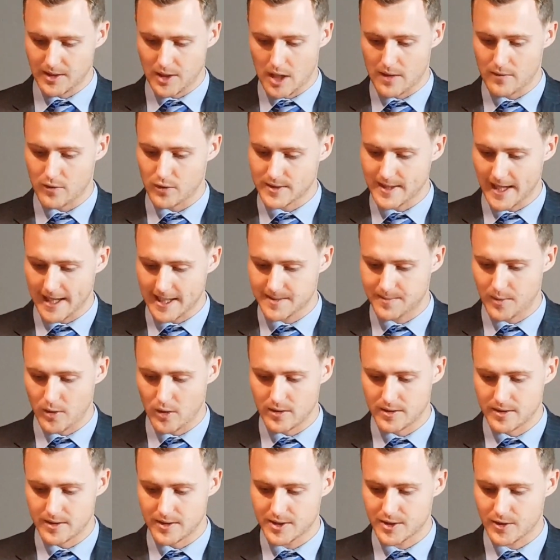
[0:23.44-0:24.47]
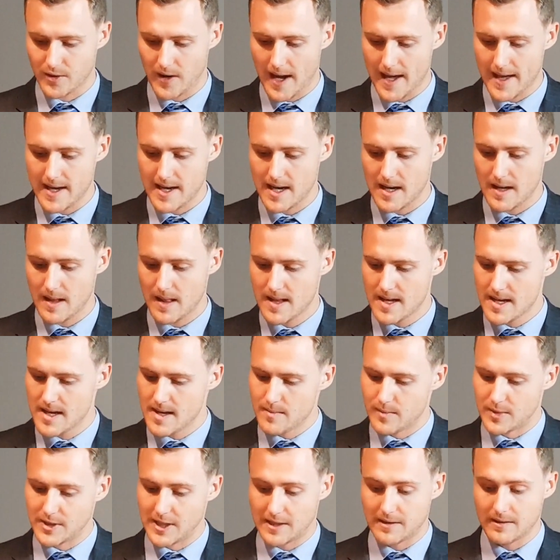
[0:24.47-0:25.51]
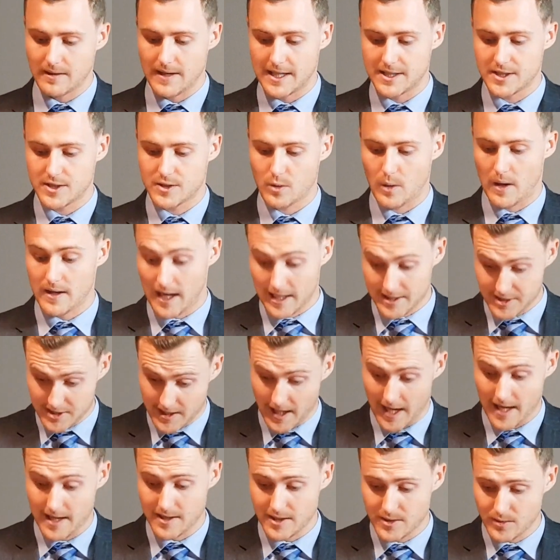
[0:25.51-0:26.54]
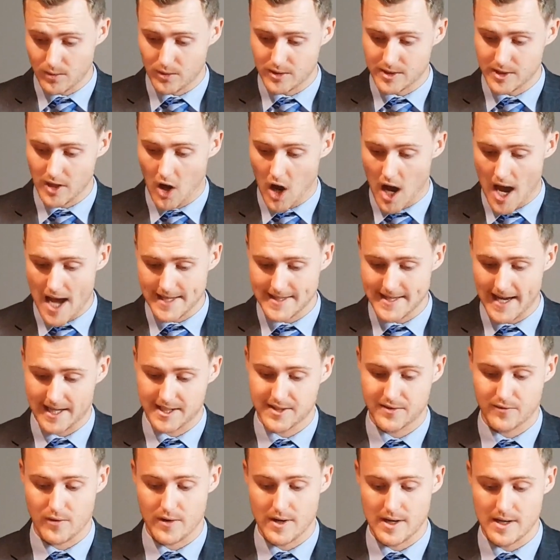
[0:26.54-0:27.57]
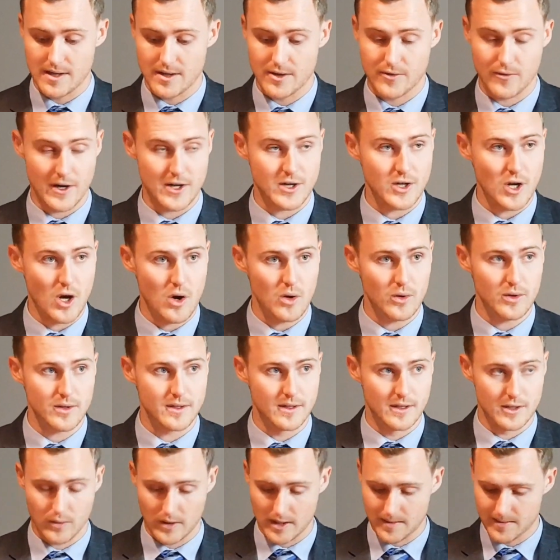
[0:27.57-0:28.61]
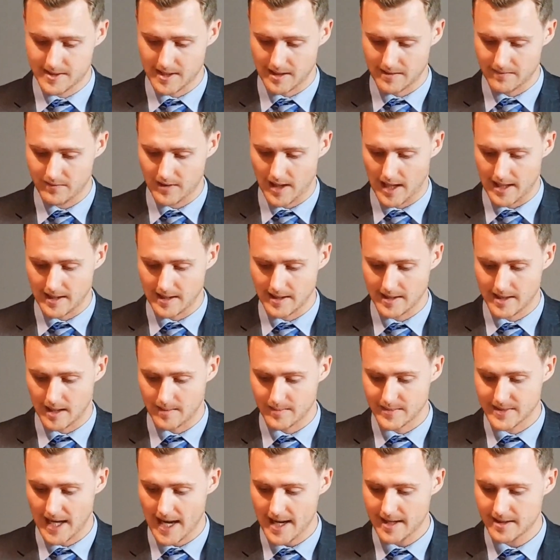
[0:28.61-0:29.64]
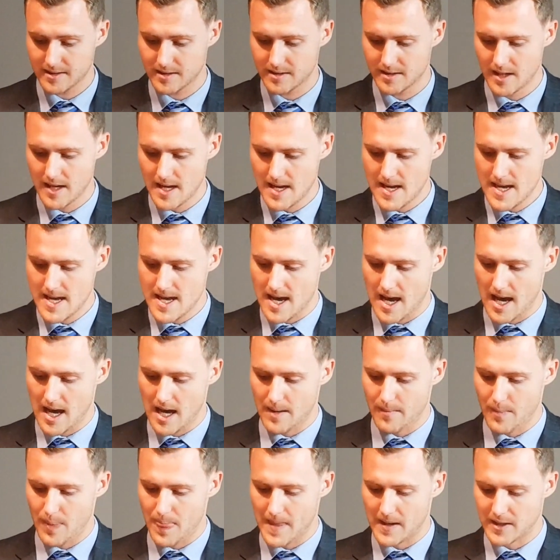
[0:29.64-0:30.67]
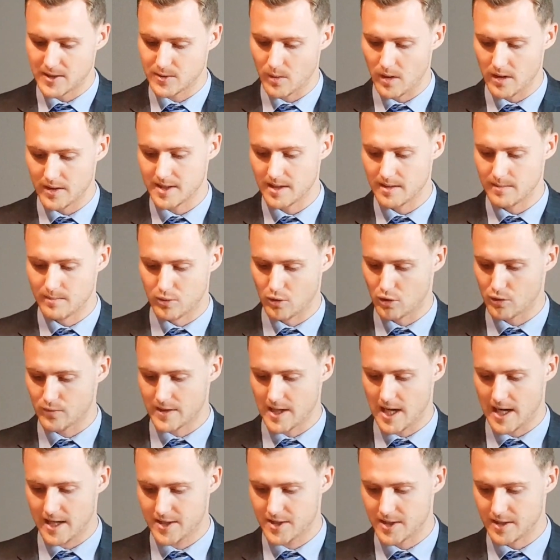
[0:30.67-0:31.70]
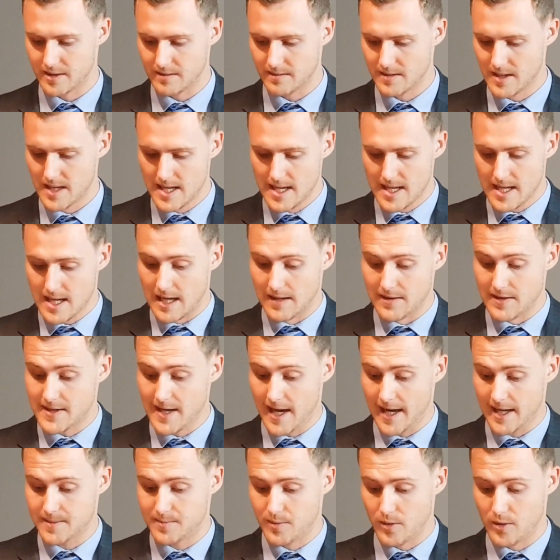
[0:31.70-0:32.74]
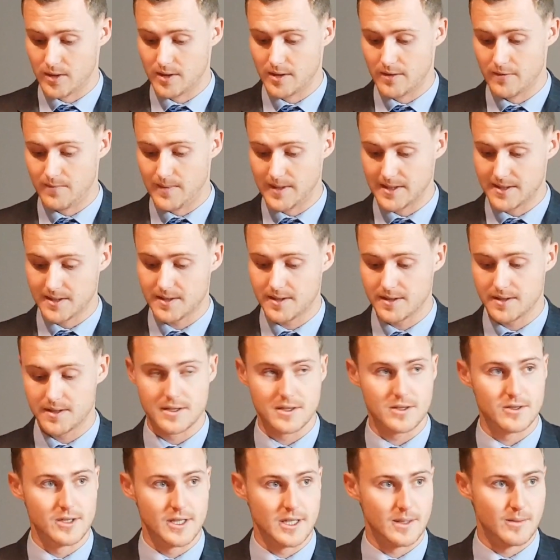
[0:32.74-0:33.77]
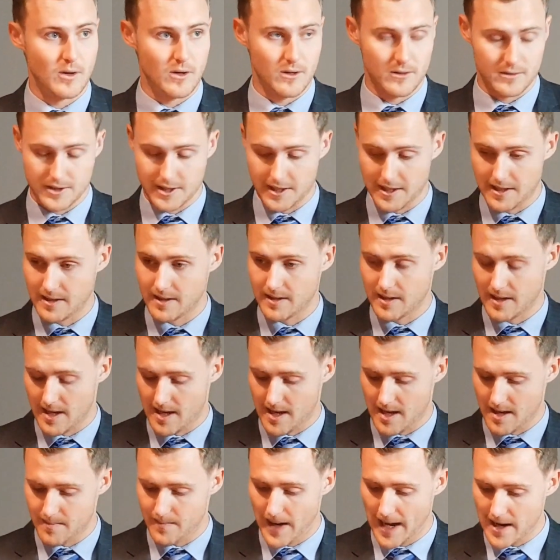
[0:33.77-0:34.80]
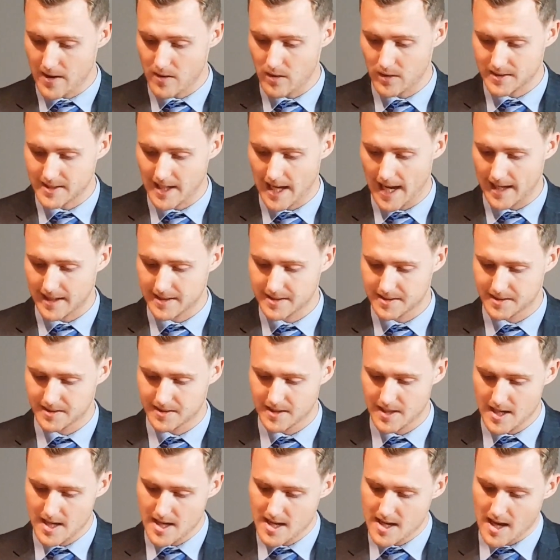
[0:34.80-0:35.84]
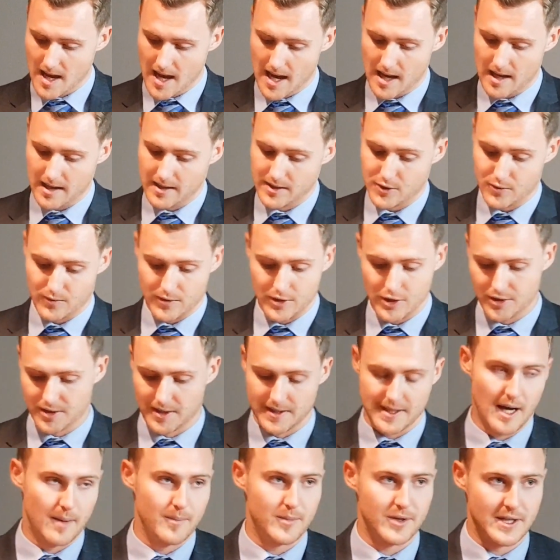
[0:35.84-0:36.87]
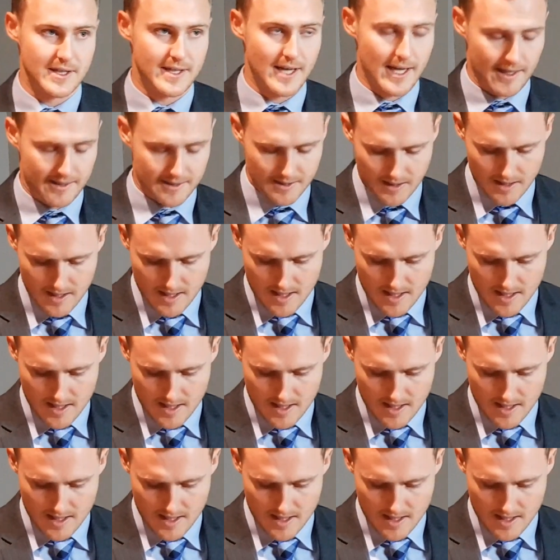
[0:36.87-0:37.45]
the overall tax burden in Australia, particularly agitating towards a higher tax-free threshold and a 20% flat income tax, as well as a broad reduction in the tax burden of businesses, including abolishing payroll tax and reducing company tax.